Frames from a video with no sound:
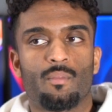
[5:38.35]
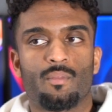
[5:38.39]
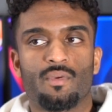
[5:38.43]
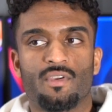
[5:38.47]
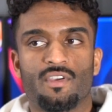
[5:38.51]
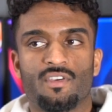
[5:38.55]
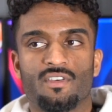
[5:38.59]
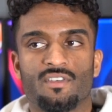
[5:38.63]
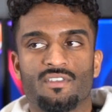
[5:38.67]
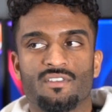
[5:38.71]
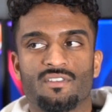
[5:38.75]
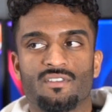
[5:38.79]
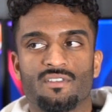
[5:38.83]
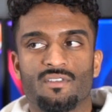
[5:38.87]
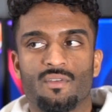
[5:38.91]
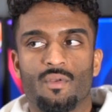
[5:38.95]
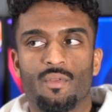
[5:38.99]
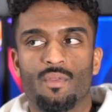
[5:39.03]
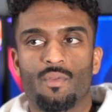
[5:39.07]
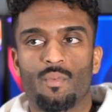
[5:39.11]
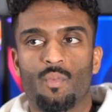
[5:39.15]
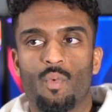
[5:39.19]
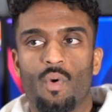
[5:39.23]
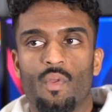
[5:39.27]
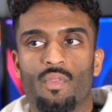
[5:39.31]
because
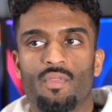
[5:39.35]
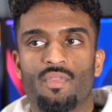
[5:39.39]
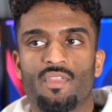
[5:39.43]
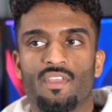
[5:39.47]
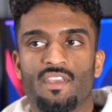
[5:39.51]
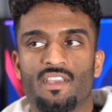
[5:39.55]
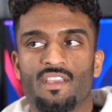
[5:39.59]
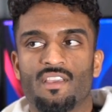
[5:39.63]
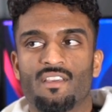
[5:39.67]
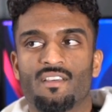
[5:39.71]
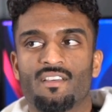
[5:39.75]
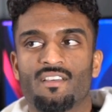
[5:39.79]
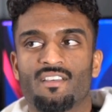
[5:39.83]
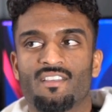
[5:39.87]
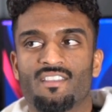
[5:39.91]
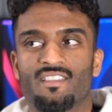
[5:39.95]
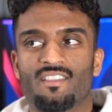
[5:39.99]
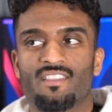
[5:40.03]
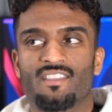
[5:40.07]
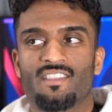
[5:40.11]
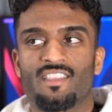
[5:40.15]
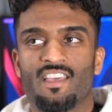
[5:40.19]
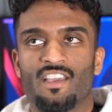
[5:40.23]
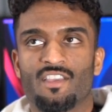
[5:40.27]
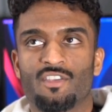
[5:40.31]
the one thing
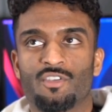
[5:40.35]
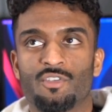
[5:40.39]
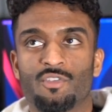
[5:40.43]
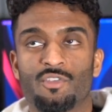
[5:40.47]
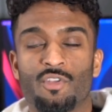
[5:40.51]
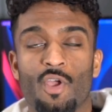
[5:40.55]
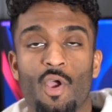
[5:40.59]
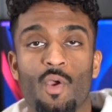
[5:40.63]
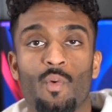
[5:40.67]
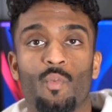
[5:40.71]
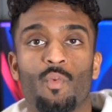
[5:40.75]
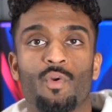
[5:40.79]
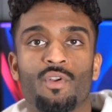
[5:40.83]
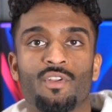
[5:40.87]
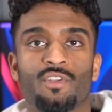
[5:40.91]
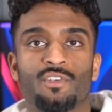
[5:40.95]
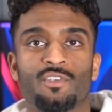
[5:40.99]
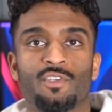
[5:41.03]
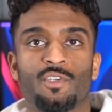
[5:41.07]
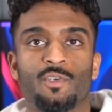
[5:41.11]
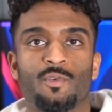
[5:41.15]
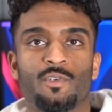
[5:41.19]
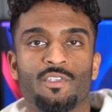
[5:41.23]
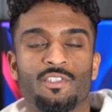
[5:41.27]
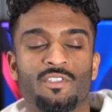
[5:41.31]
that you don't want to
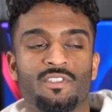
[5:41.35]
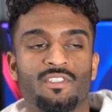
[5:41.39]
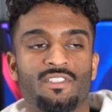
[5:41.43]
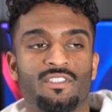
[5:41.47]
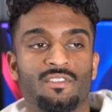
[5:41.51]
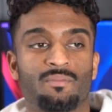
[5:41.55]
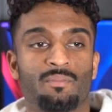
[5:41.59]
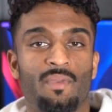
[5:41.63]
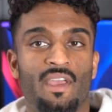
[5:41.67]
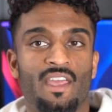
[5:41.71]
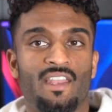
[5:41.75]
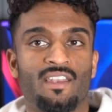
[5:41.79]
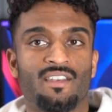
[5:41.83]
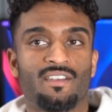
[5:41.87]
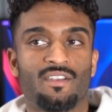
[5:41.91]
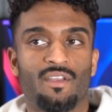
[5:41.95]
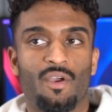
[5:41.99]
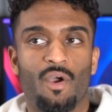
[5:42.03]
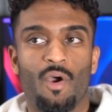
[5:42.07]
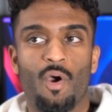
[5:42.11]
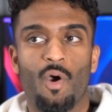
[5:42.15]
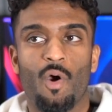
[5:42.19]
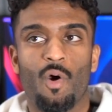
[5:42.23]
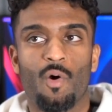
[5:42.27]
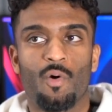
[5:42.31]
do is spend
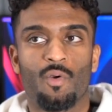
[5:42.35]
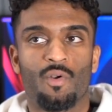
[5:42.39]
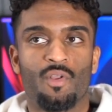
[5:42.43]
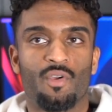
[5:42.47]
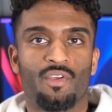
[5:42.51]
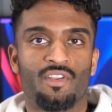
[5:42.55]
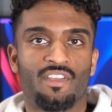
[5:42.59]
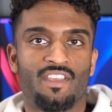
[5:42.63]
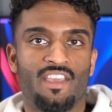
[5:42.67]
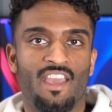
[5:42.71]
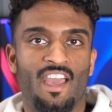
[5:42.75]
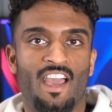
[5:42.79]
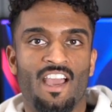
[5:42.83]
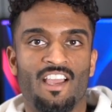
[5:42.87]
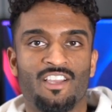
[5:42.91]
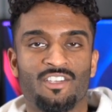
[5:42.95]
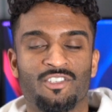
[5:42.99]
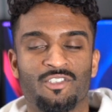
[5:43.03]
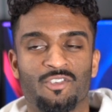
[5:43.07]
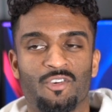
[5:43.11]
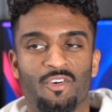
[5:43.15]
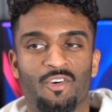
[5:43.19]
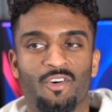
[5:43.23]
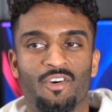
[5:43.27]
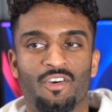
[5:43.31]
a whole load of cash
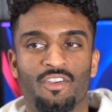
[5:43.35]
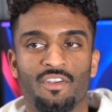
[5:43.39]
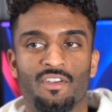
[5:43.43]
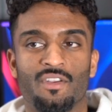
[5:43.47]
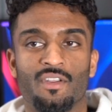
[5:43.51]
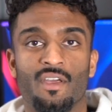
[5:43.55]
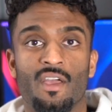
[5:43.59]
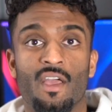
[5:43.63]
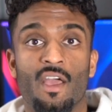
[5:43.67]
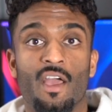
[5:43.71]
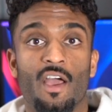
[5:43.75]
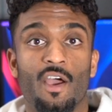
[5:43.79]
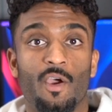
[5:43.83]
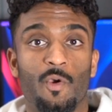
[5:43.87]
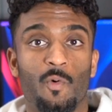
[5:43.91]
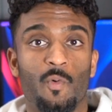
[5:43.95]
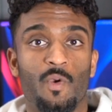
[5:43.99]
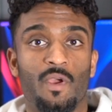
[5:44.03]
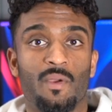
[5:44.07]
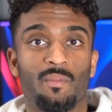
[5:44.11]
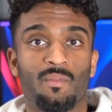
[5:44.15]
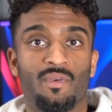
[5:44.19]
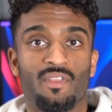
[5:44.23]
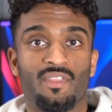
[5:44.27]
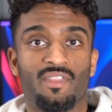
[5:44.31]
on
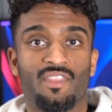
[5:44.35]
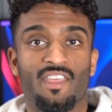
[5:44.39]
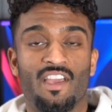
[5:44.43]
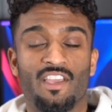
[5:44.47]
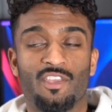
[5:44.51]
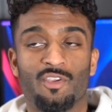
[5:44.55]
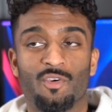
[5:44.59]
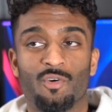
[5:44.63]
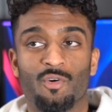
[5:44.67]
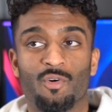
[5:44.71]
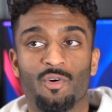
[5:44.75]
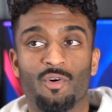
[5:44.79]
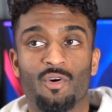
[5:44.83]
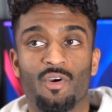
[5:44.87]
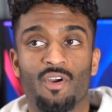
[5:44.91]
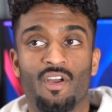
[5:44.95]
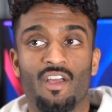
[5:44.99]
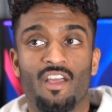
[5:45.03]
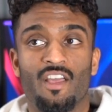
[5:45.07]
equipment that you're